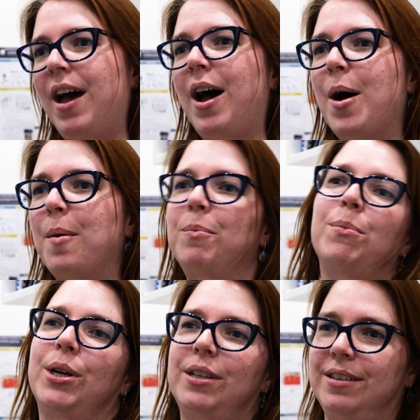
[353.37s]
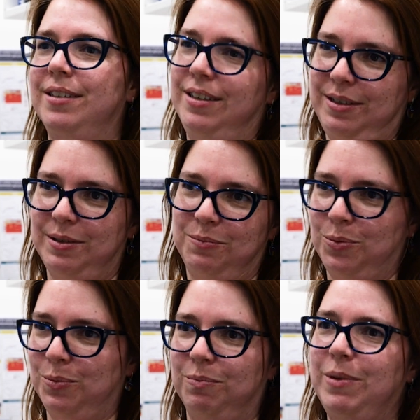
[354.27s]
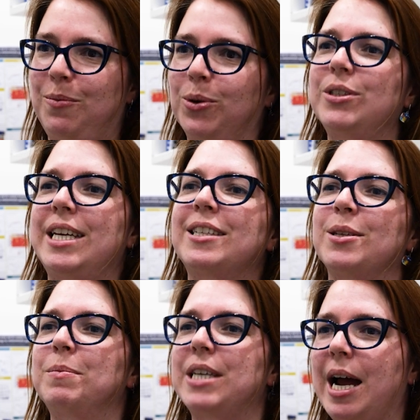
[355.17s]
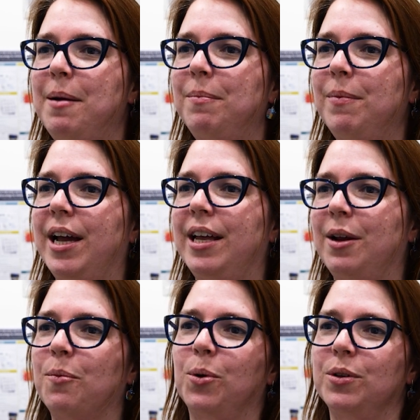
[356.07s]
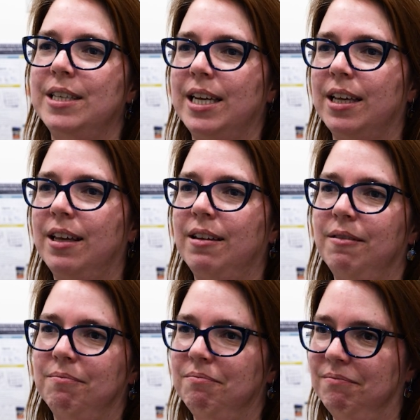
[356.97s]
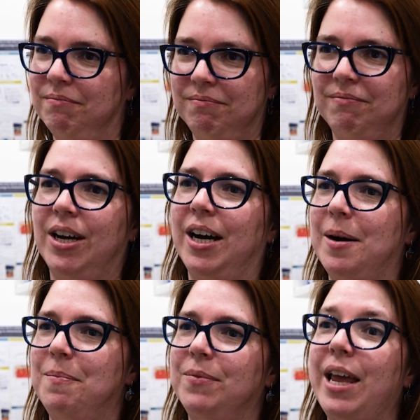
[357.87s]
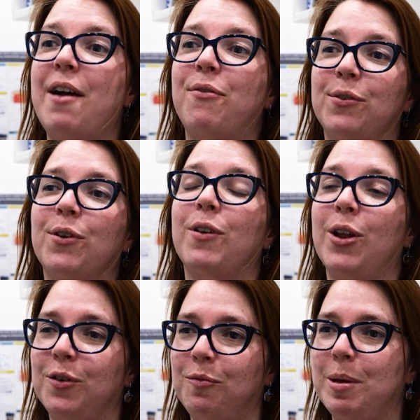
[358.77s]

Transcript: But it will take some time, and it will take the effort of a lot of